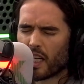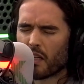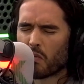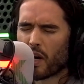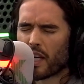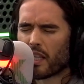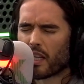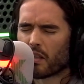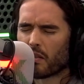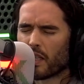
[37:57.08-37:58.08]
No, in a way,
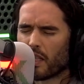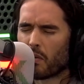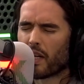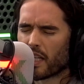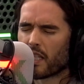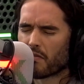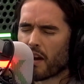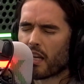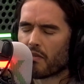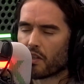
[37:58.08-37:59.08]
though, in a way, it's
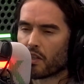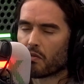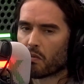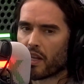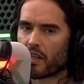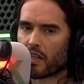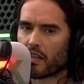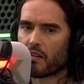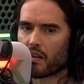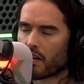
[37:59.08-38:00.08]
irrelevant whether
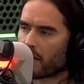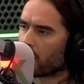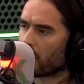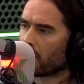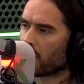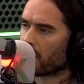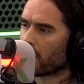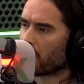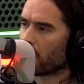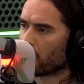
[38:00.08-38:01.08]
there are other
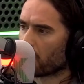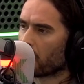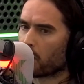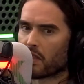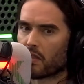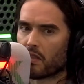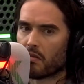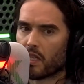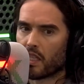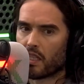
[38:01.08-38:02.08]
civilizations or this one's
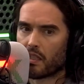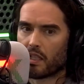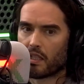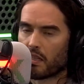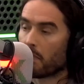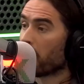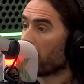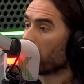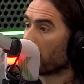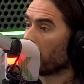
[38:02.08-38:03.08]
unique
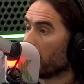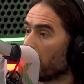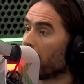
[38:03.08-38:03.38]
empirically.